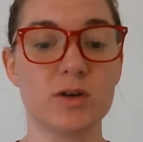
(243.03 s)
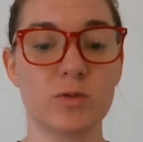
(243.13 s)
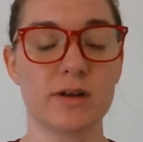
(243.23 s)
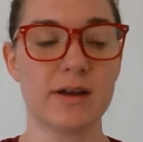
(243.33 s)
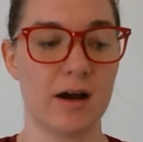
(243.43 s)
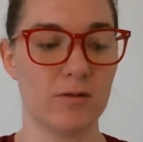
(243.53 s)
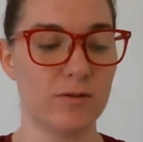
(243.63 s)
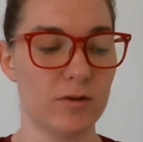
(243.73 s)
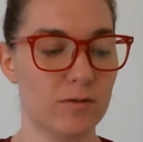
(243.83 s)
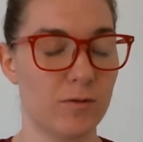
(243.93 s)
really
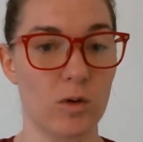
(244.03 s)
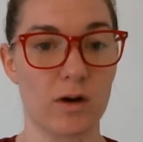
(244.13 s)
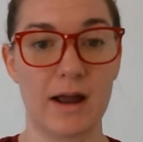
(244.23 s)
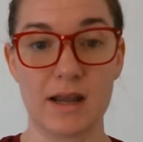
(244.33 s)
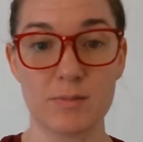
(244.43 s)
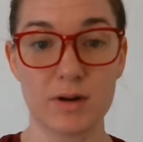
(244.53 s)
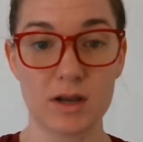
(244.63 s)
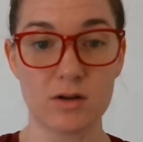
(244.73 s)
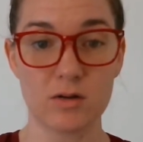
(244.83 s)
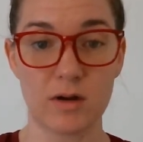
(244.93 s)
helpful for
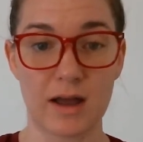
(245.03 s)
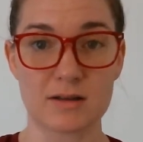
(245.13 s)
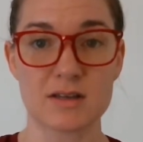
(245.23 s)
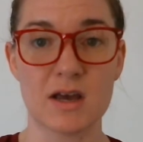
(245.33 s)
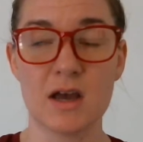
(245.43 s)
anybody who has